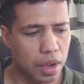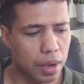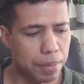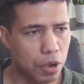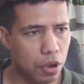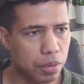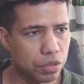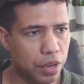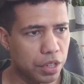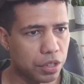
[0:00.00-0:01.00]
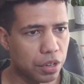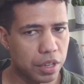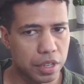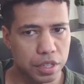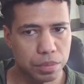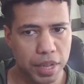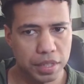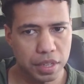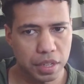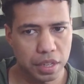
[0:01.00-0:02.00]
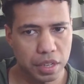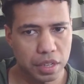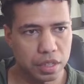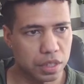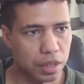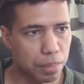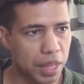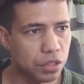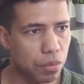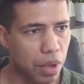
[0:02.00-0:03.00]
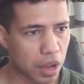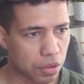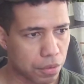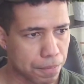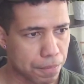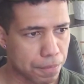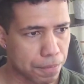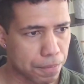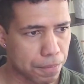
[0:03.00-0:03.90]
Occam's razor is basically it's a mental model